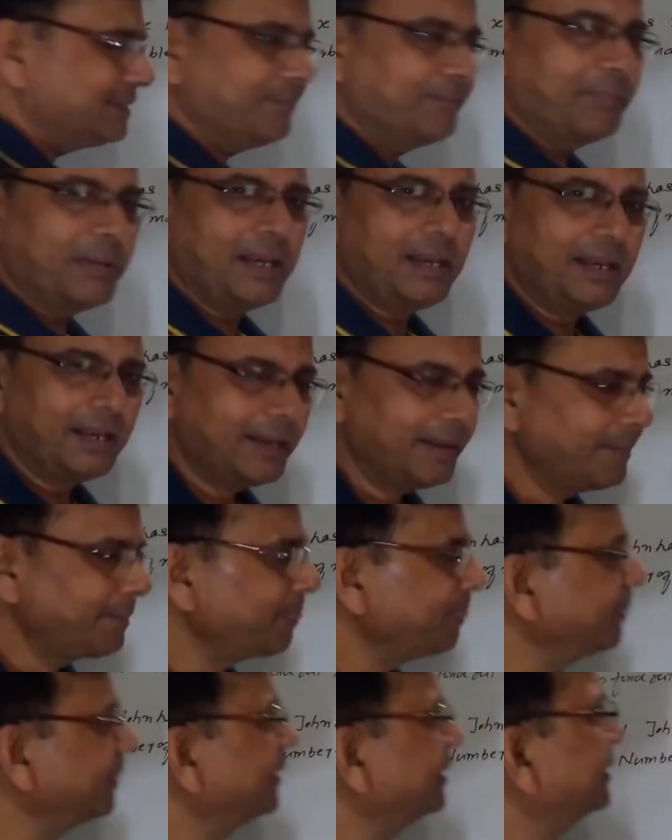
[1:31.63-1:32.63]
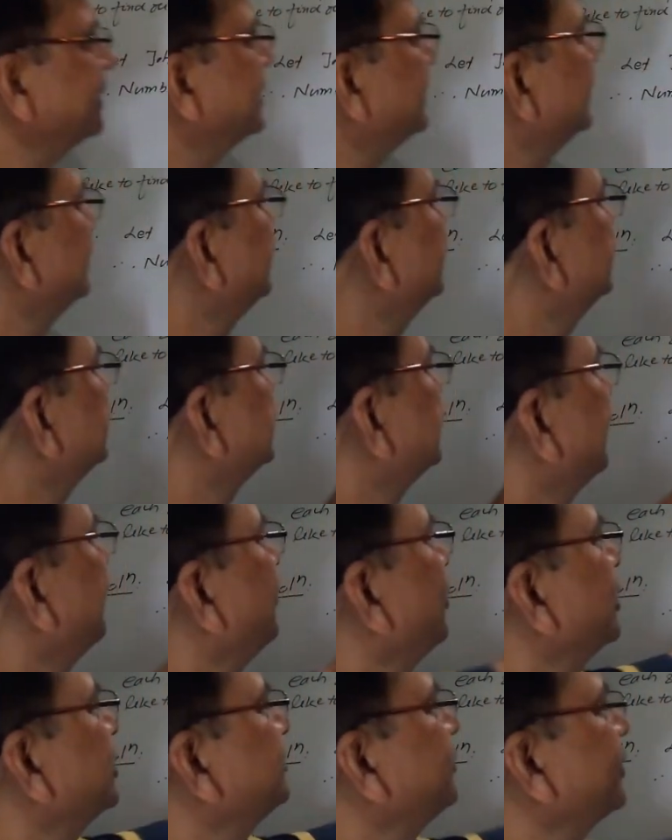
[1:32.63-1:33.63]
simple. Sum
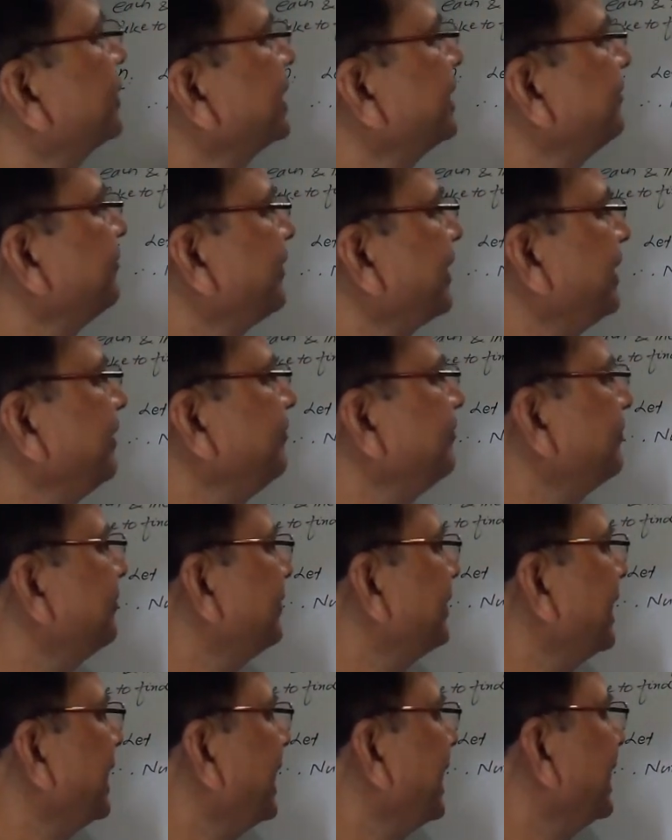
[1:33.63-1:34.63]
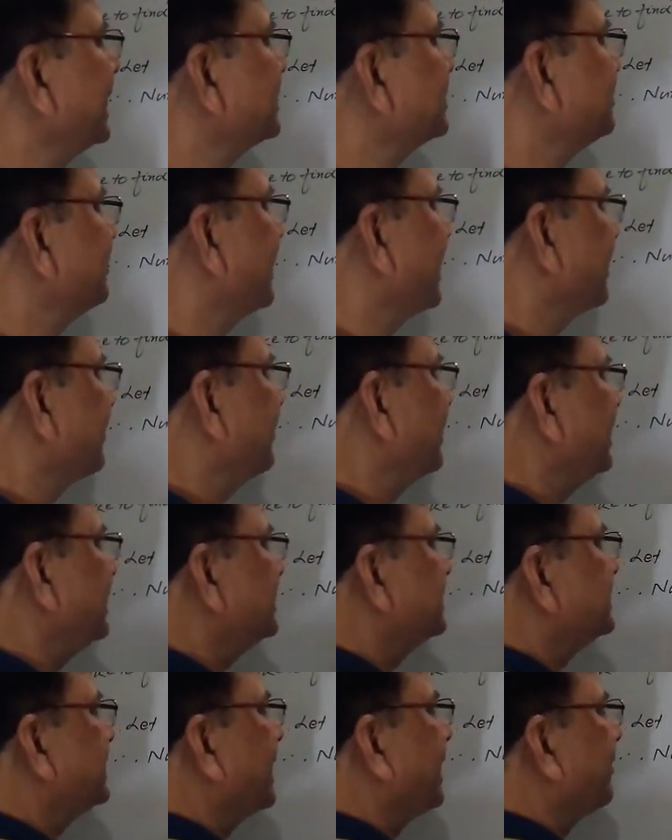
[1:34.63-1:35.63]
was 45. X marble
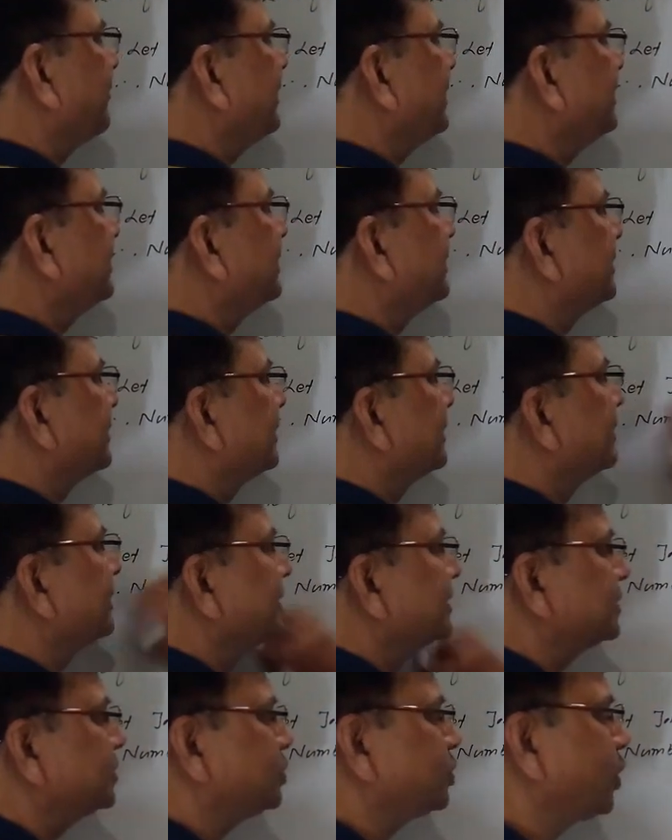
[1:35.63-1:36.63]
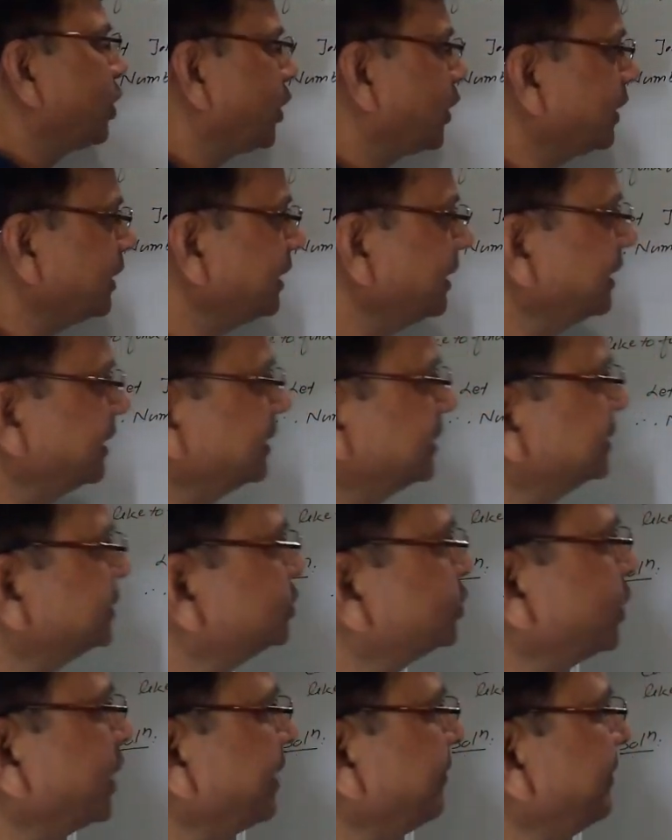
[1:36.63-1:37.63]
is there with John.
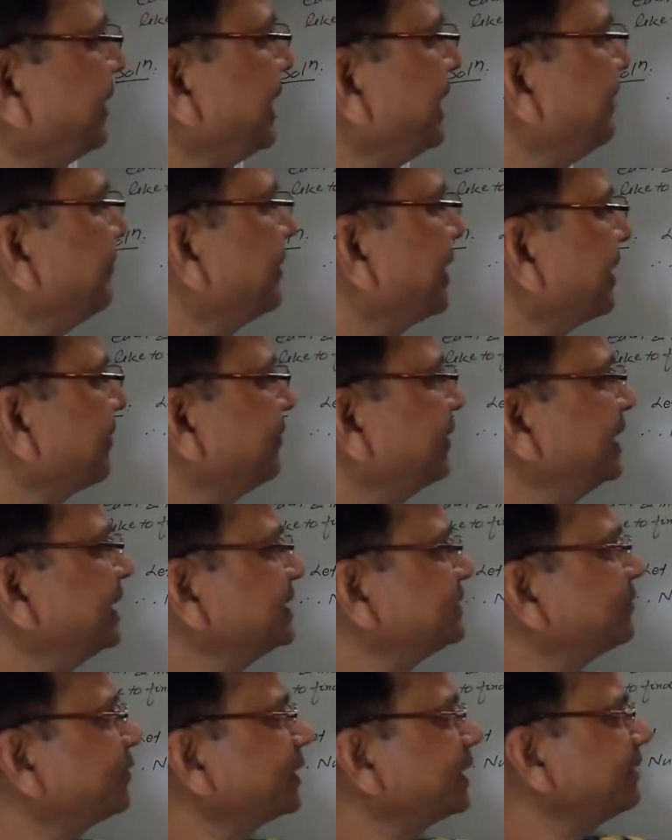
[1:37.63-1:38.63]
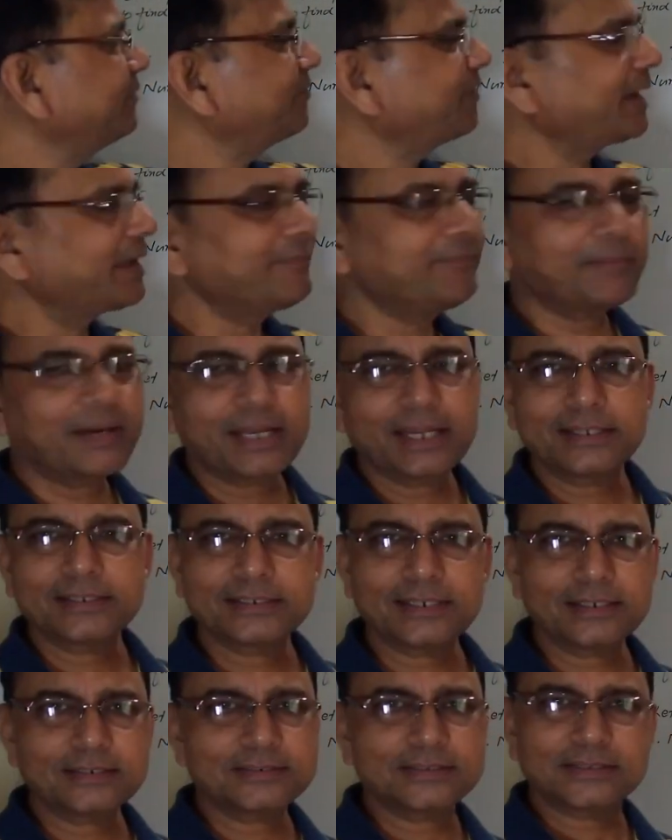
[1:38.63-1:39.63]
So remaining marble is 45
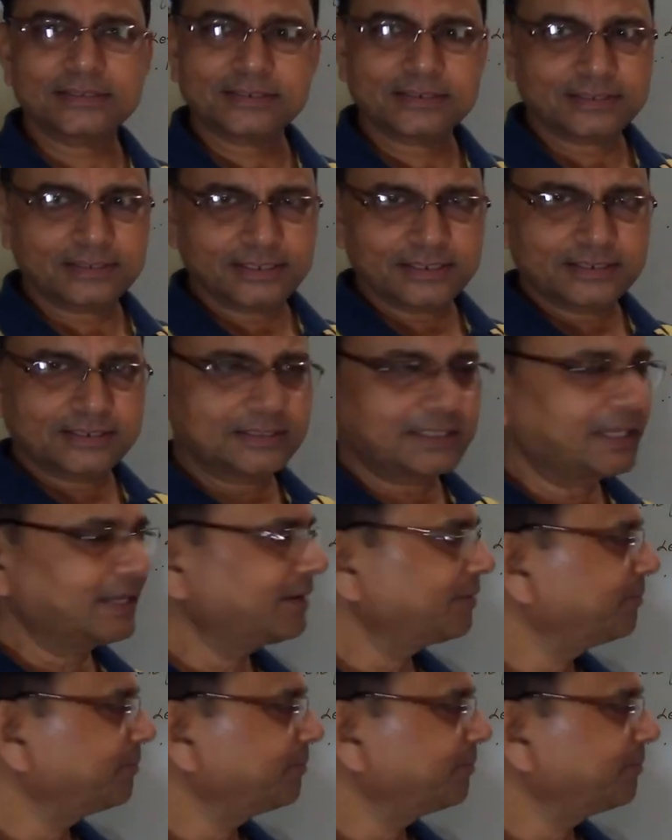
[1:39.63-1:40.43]
minus X. This is the